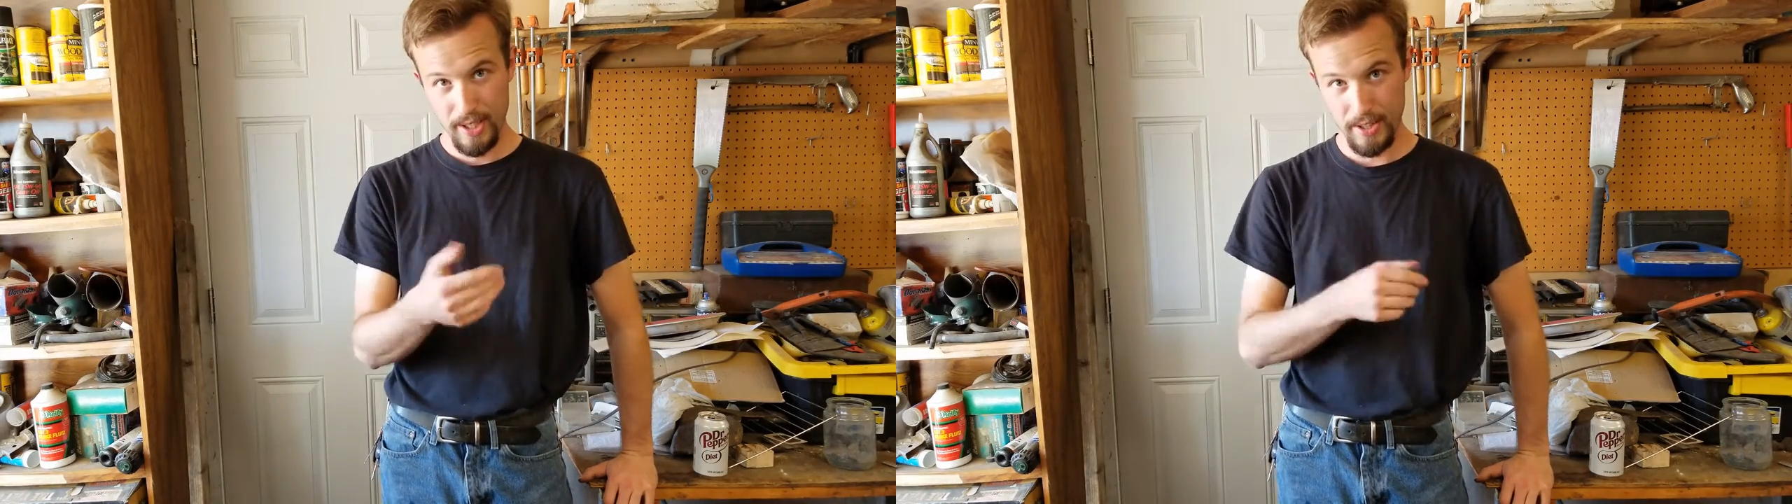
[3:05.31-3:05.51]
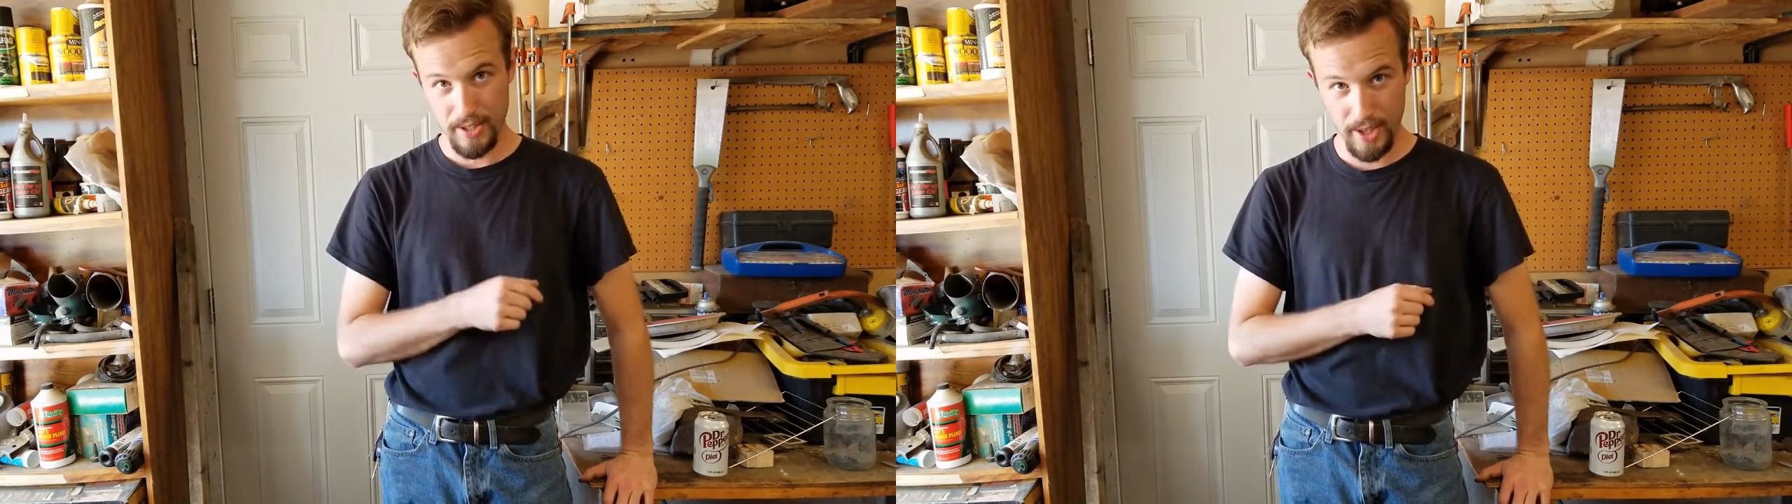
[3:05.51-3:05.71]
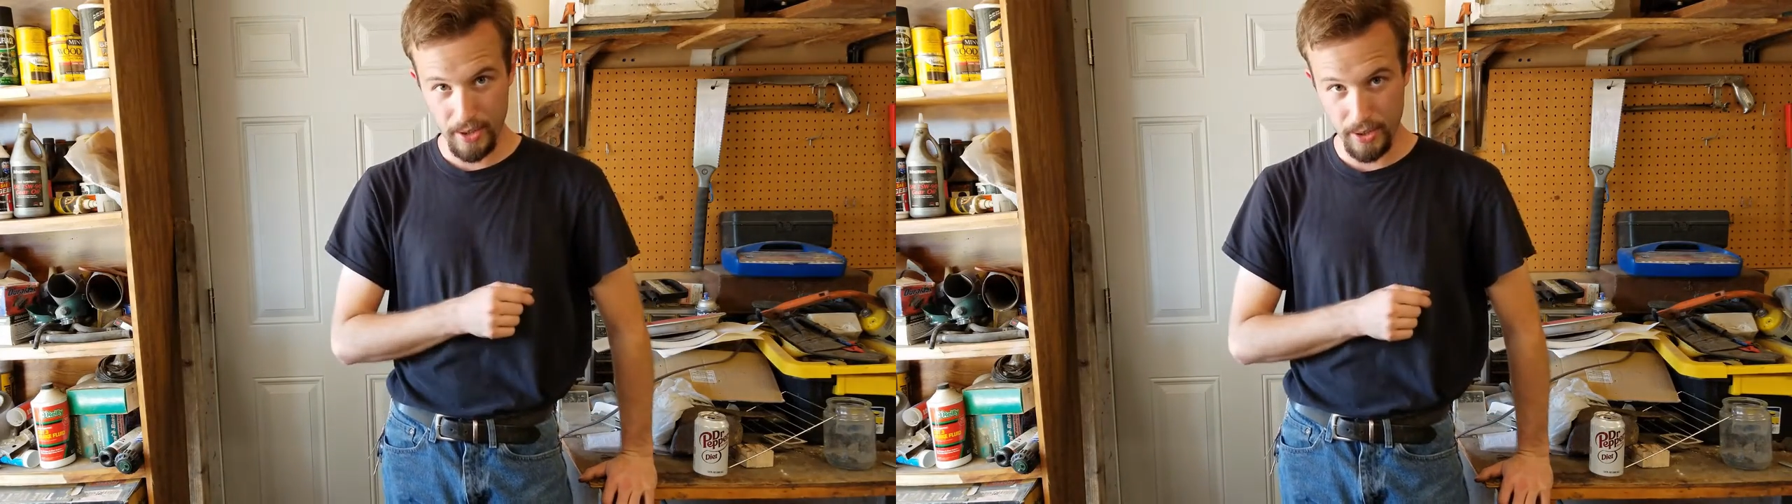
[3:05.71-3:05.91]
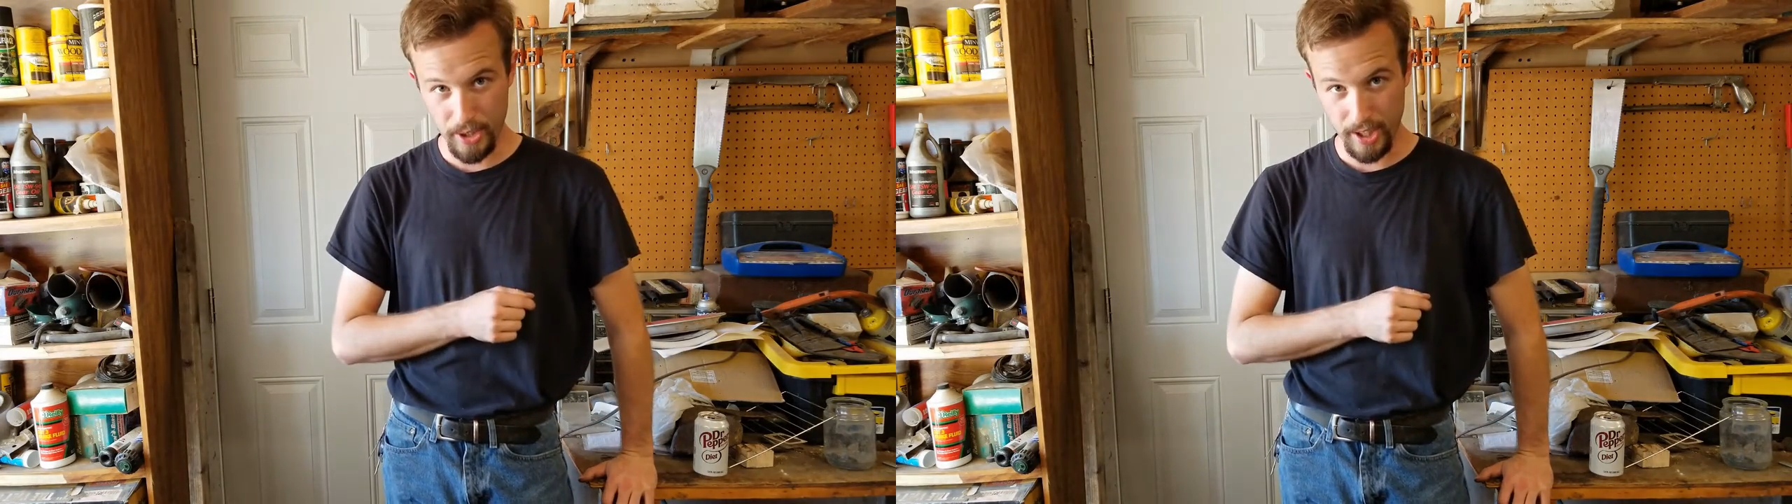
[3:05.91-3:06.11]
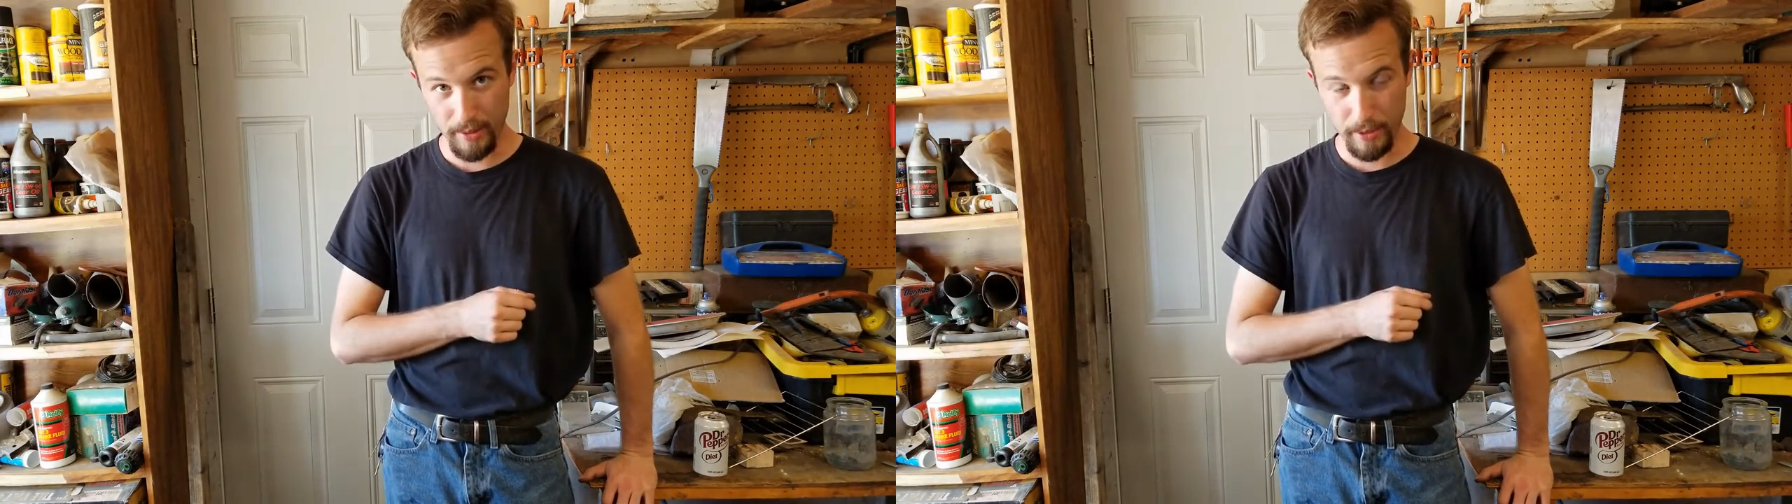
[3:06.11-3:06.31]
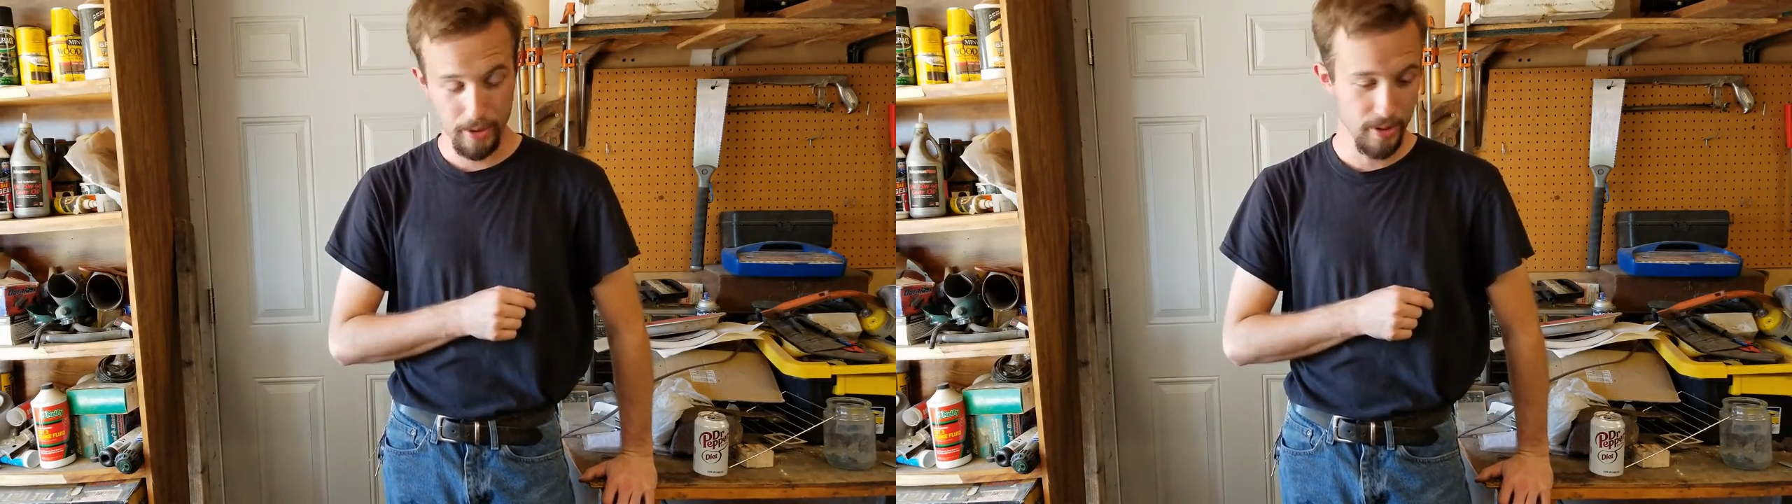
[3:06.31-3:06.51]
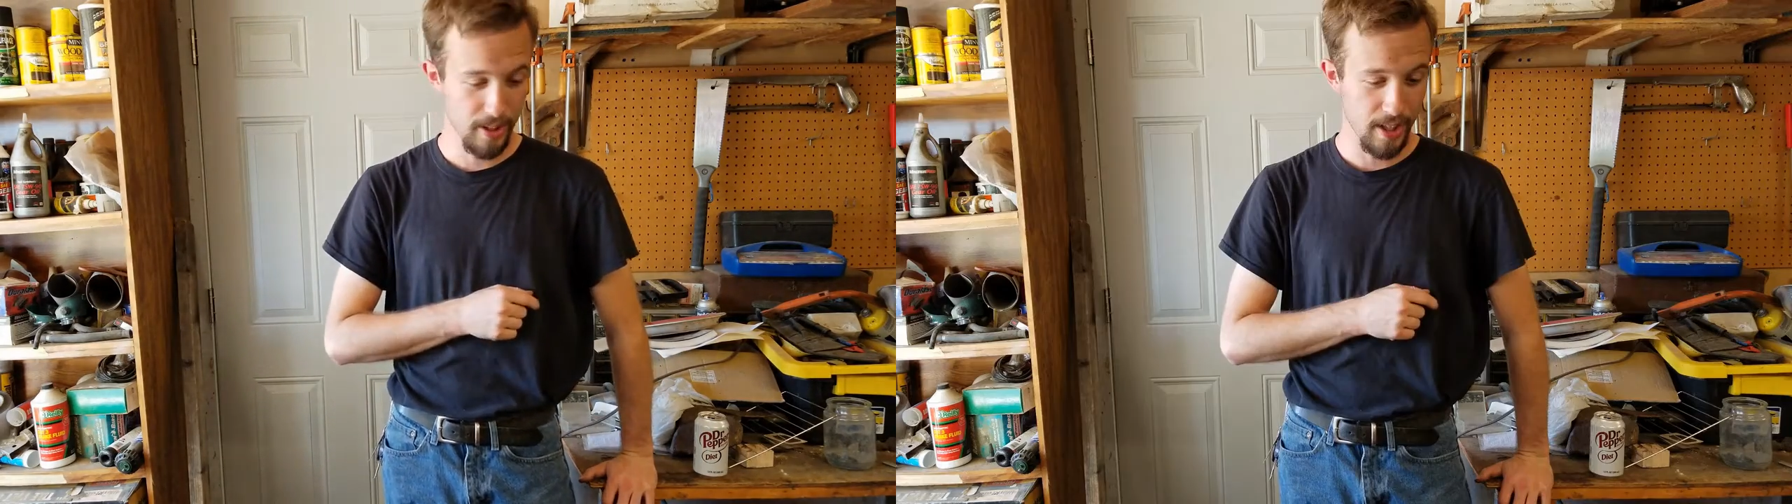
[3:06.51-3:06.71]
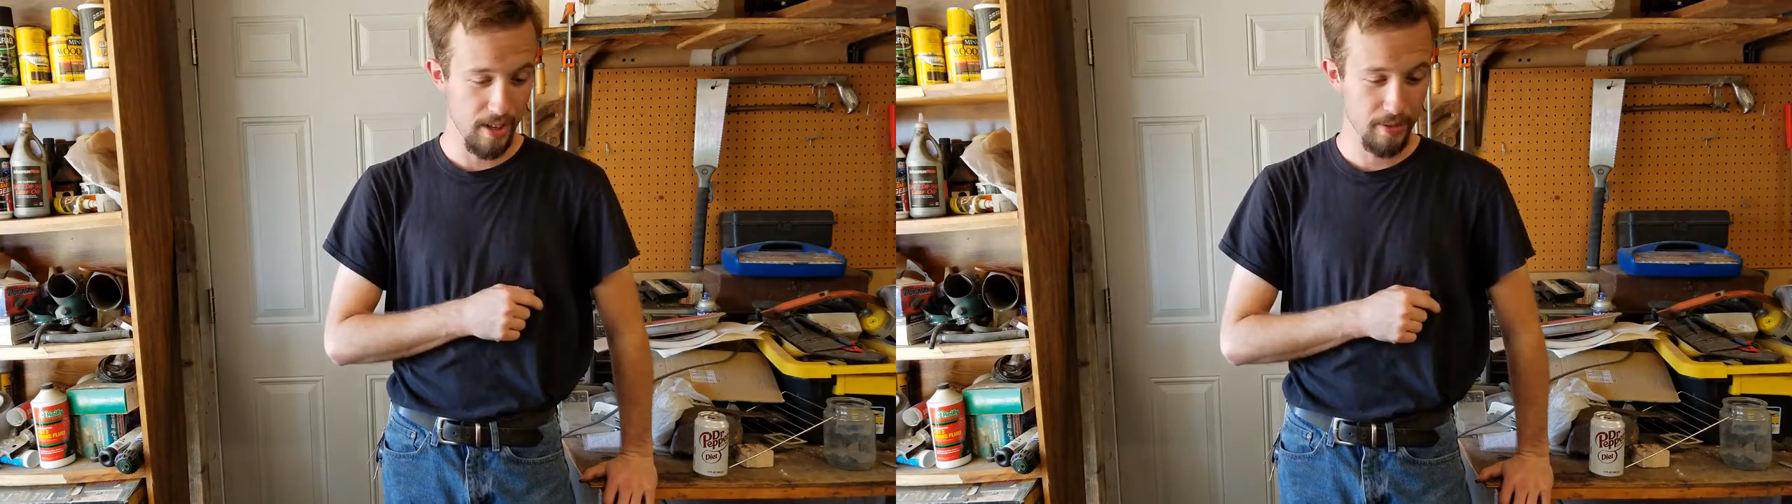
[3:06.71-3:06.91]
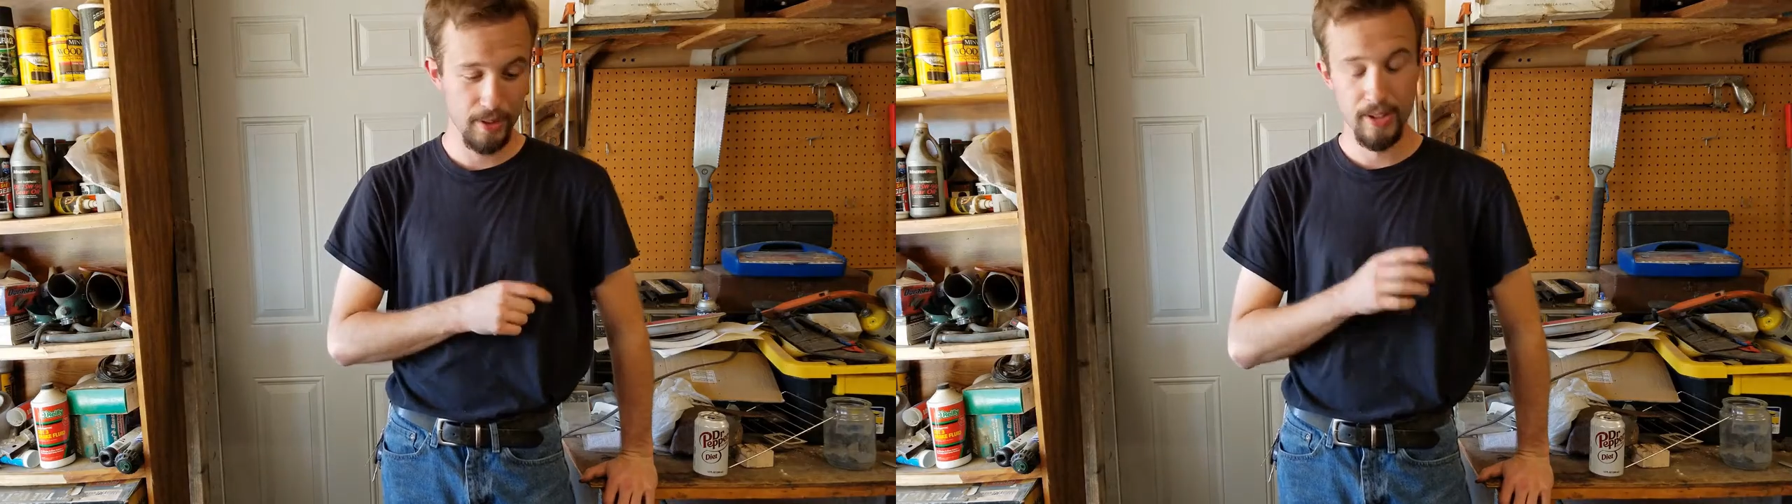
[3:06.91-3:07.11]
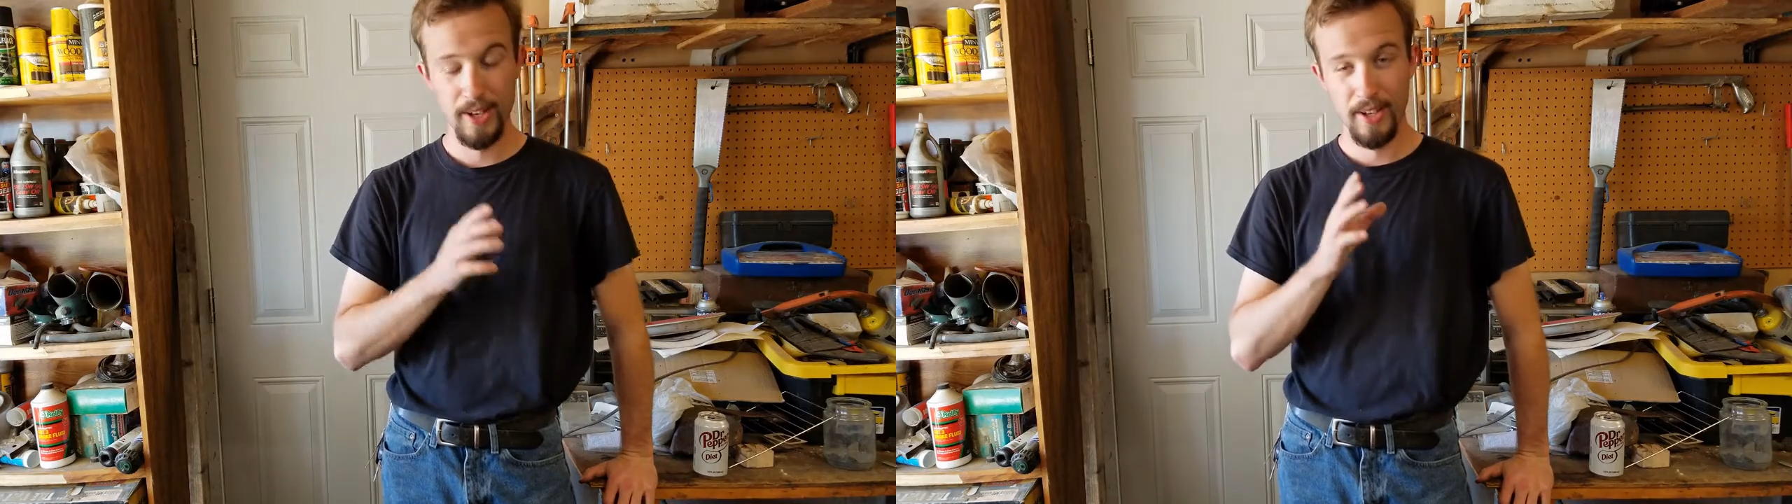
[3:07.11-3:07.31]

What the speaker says: is another thing I'm going to cover.